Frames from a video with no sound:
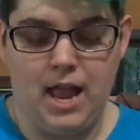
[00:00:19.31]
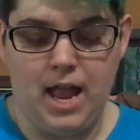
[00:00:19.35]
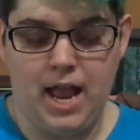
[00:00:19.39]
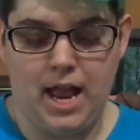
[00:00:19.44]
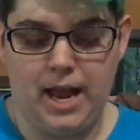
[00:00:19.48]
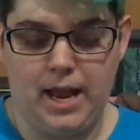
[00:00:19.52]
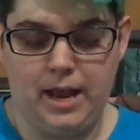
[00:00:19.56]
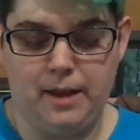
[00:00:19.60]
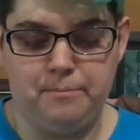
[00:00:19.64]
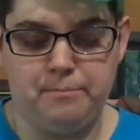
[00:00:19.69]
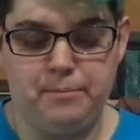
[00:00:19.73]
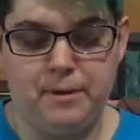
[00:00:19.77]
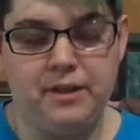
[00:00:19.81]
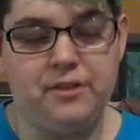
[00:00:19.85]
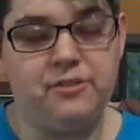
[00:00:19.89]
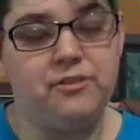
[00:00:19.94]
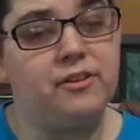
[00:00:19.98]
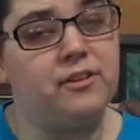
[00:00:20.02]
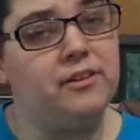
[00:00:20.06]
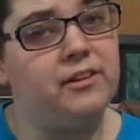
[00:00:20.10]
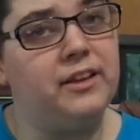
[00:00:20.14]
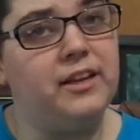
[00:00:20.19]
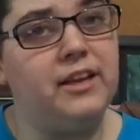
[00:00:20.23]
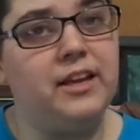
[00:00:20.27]
and
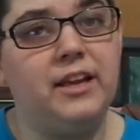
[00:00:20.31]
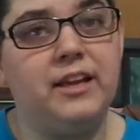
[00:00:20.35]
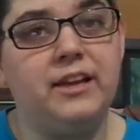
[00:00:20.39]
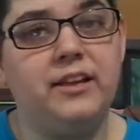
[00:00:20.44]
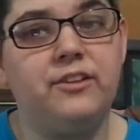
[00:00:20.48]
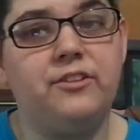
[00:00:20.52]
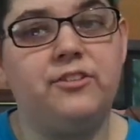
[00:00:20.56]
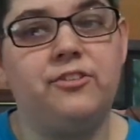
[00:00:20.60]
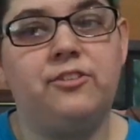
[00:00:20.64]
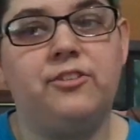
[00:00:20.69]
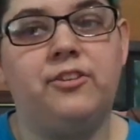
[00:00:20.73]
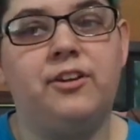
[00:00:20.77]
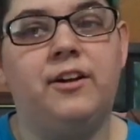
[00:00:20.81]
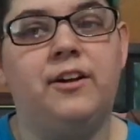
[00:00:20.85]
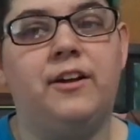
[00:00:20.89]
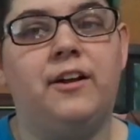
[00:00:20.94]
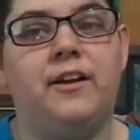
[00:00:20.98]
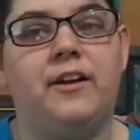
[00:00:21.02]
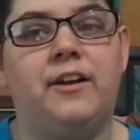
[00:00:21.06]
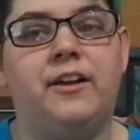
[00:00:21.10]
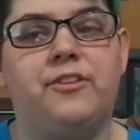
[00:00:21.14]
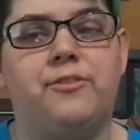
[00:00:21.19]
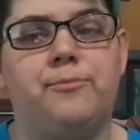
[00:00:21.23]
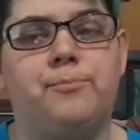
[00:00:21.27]
basically it's,
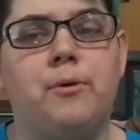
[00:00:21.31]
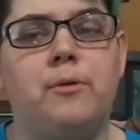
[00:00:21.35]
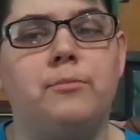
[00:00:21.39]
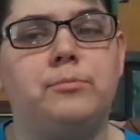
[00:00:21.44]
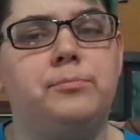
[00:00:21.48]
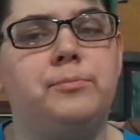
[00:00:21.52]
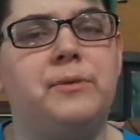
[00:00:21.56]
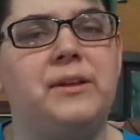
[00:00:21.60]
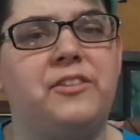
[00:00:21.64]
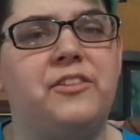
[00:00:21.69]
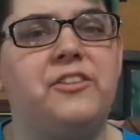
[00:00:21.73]
it's probably